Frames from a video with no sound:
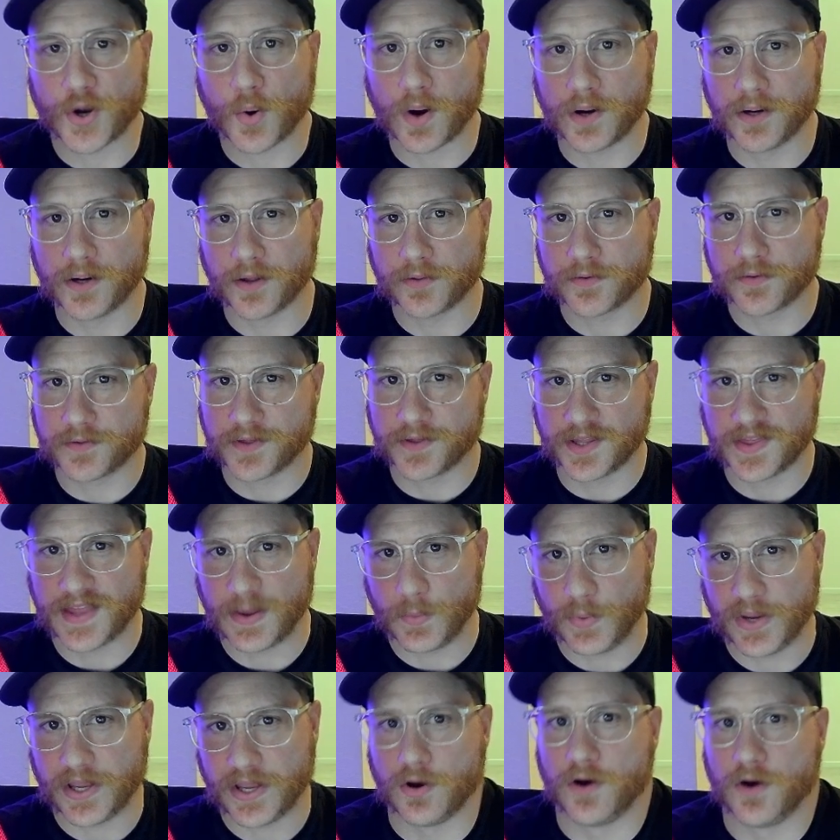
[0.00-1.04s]
another thing that we
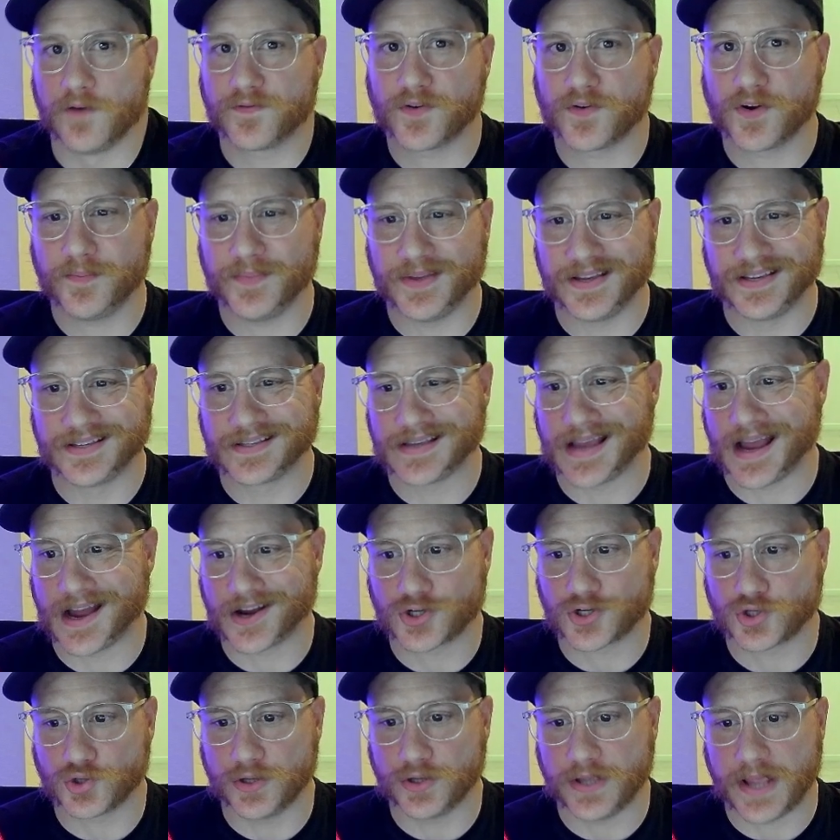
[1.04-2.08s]
can offer him is
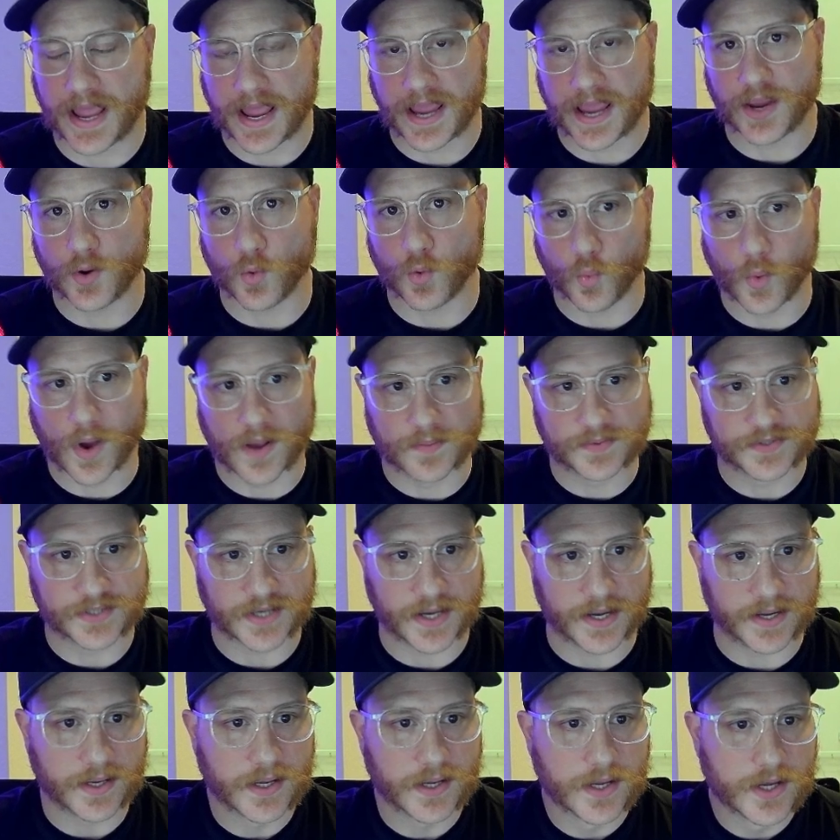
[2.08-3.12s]
actually a website.
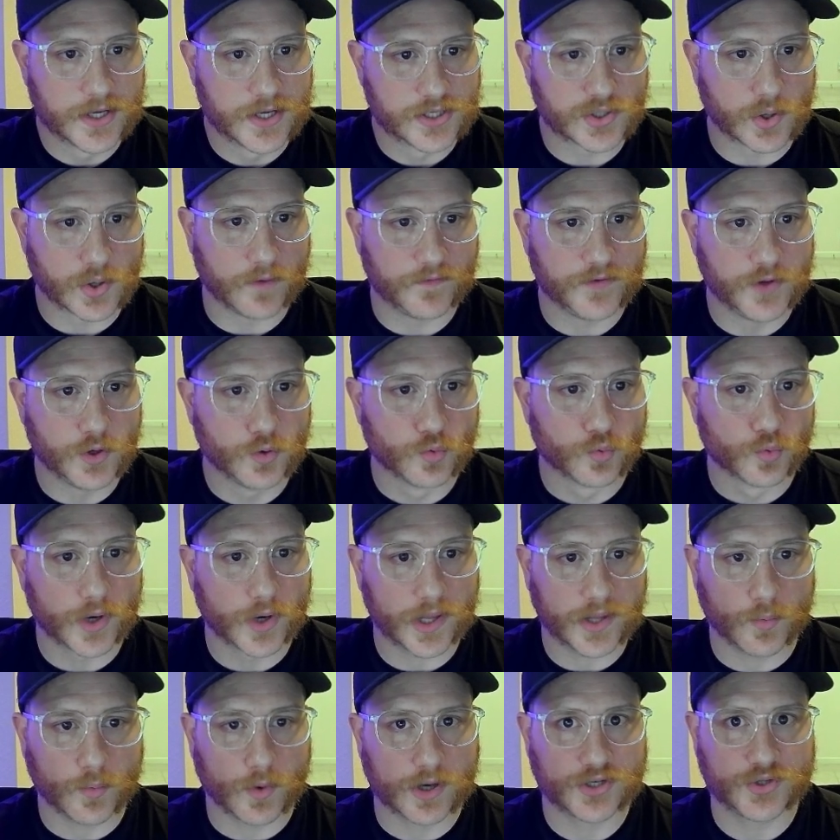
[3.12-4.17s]
So if you really
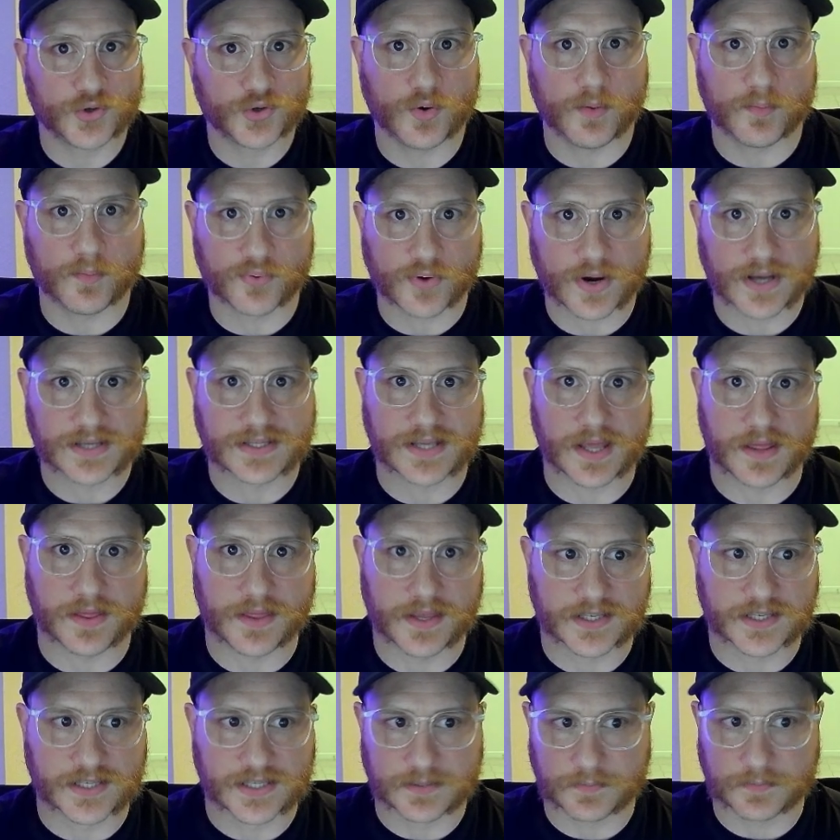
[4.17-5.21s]
want to impress
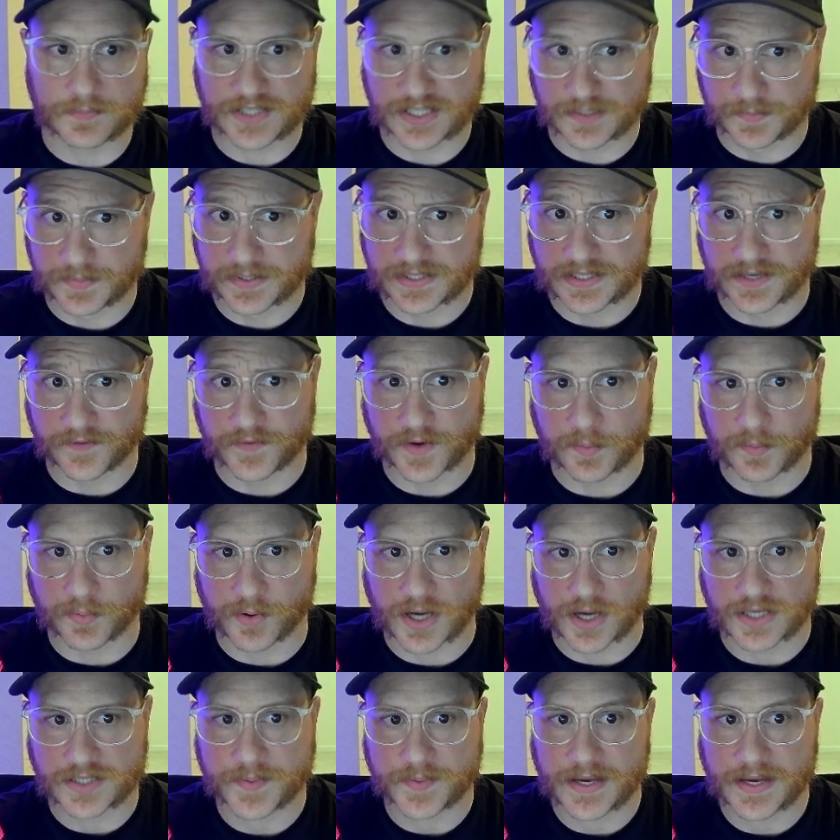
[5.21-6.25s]
this specific
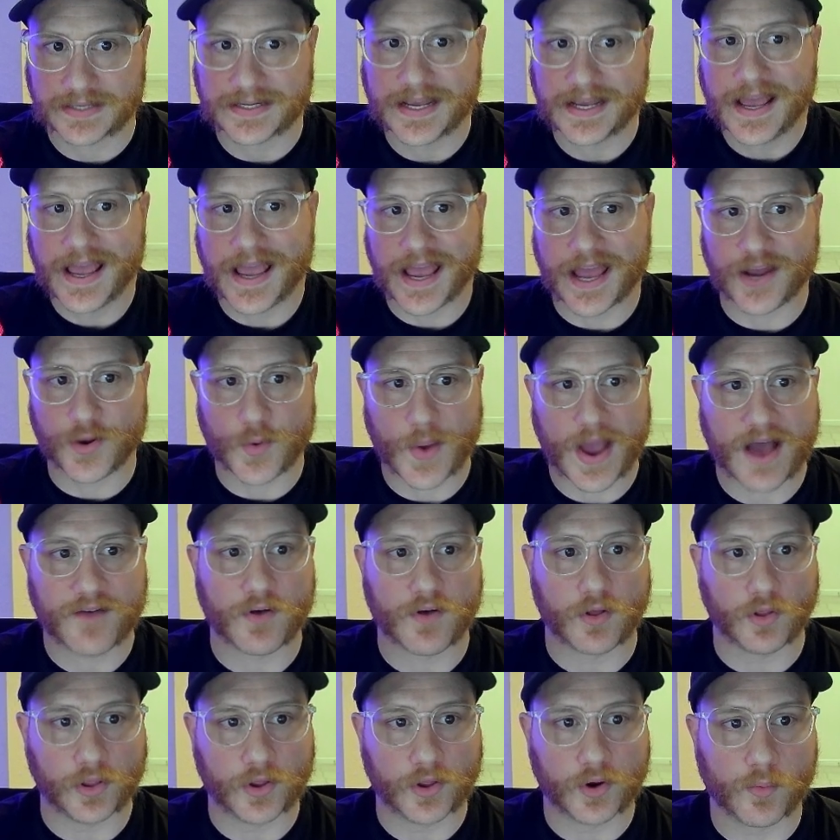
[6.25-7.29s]
prospect and you have a
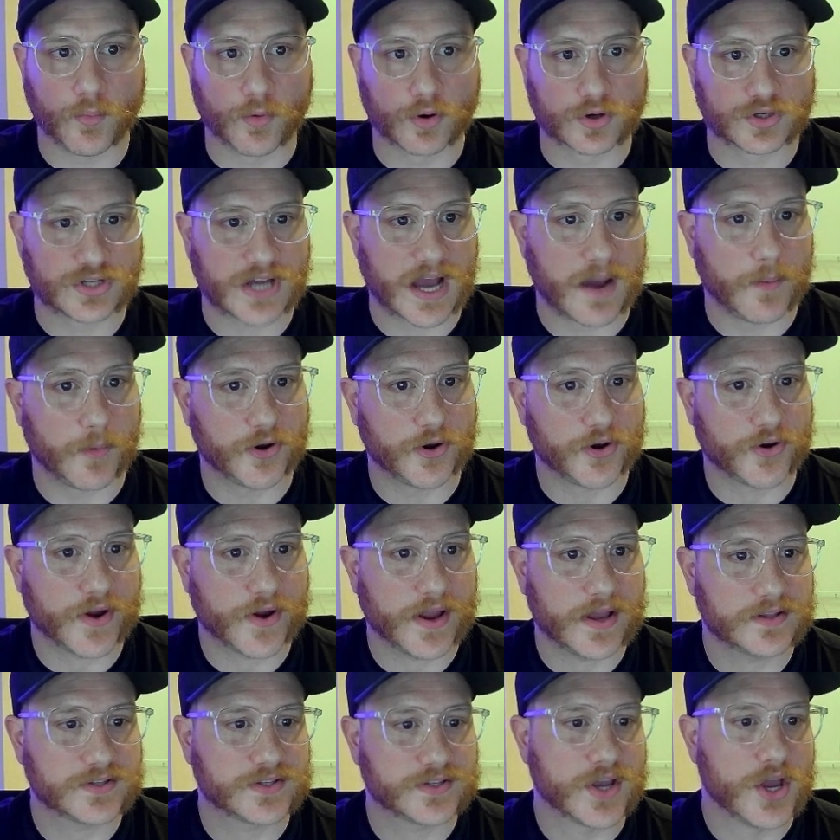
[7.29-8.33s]
little more time on your
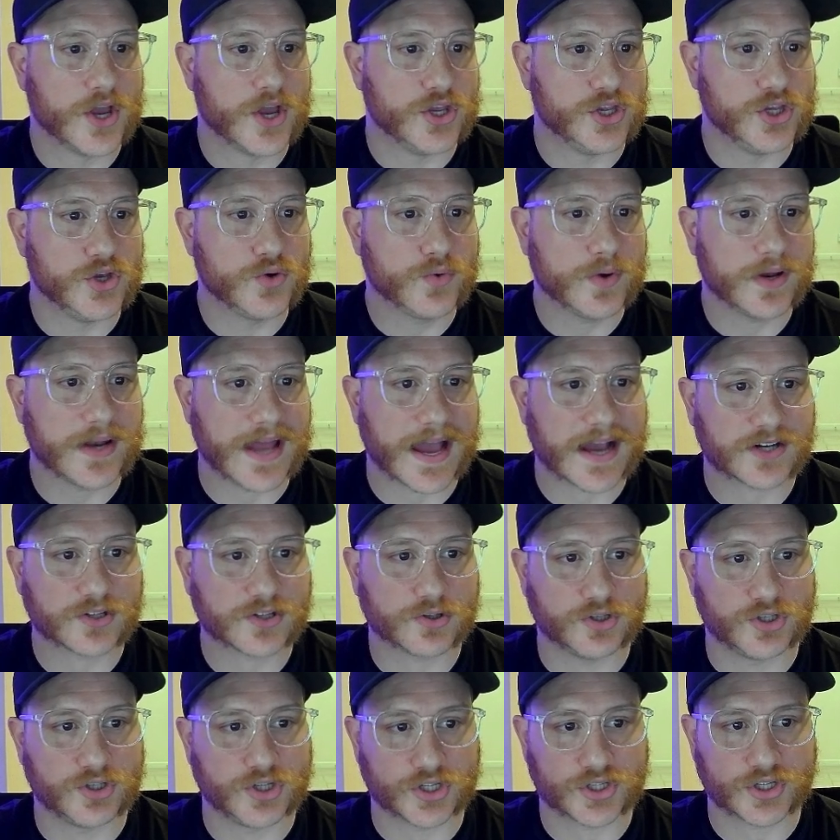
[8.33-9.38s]
hands, you can actually
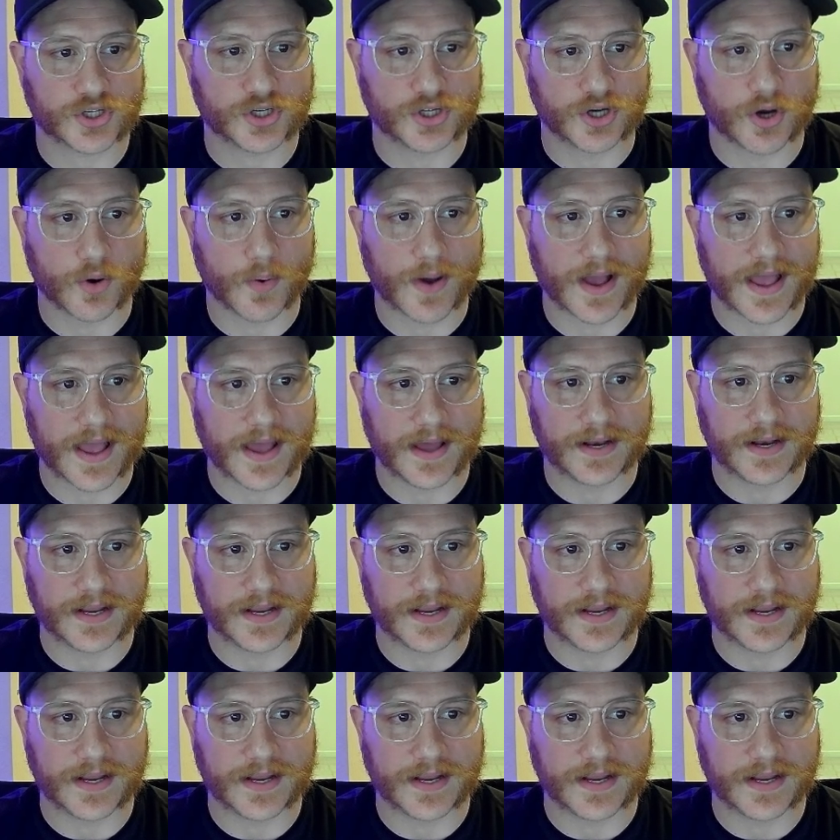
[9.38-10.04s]
just go ahead